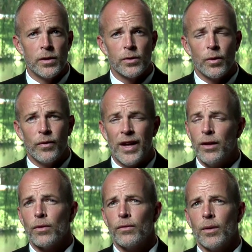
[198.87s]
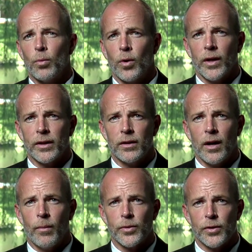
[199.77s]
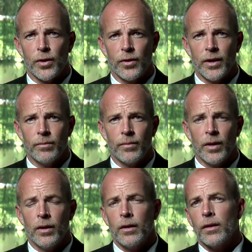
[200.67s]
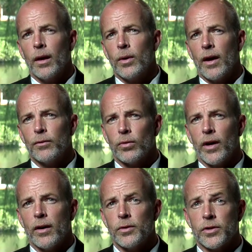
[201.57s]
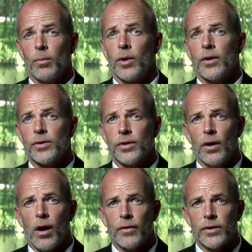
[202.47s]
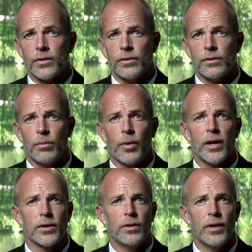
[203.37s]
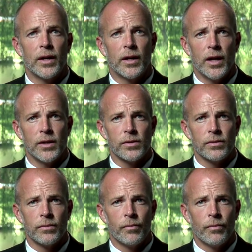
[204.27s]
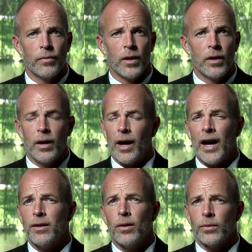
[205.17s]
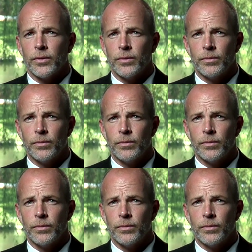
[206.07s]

So if either of them were elected Commonwealth's attorney, they would have to rely on someone else in the office to prosecute that case. I don't.